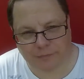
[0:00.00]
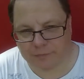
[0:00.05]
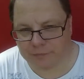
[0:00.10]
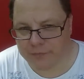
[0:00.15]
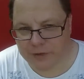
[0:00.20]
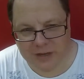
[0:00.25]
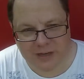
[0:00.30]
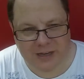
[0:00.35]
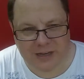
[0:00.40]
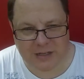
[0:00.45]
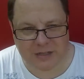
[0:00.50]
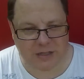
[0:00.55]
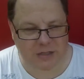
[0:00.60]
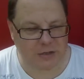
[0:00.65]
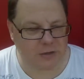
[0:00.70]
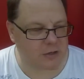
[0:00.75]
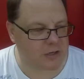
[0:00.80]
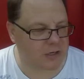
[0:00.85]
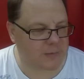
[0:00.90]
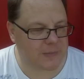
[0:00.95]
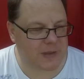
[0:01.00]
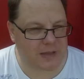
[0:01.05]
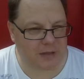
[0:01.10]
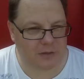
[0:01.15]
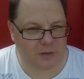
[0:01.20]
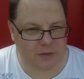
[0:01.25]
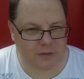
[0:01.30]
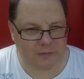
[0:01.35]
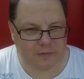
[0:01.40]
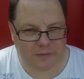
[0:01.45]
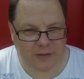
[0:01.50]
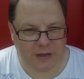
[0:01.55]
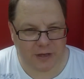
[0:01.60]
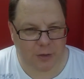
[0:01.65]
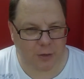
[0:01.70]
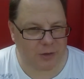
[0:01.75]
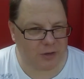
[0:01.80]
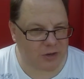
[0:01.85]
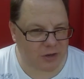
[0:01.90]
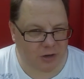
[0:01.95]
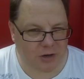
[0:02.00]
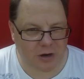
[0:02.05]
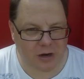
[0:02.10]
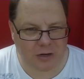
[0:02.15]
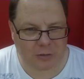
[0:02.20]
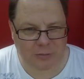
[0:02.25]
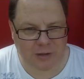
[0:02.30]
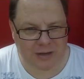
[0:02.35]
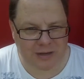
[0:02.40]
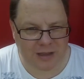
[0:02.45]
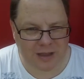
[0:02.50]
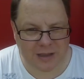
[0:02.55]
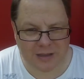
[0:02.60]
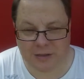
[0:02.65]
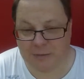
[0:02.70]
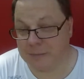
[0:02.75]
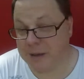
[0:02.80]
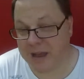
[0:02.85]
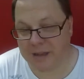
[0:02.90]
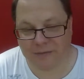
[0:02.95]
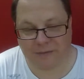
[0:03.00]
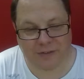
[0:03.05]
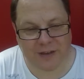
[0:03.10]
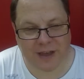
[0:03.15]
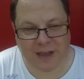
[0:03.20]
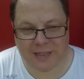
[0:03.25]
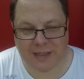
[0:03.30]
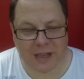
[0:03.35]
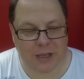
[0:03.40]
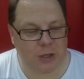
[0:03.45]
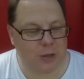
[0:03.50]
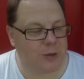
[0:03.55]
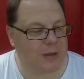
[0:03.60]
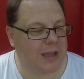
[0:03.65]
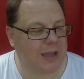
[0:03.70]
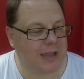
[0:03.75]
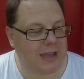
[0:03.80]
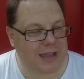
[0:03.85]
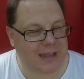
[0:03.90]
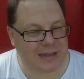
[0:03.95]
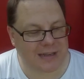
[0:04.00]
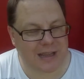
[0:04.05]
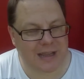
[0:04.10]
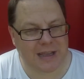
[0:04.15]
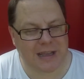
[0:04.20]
footage and you're just mainly shooting video in your car or whatnot, you might find that you can get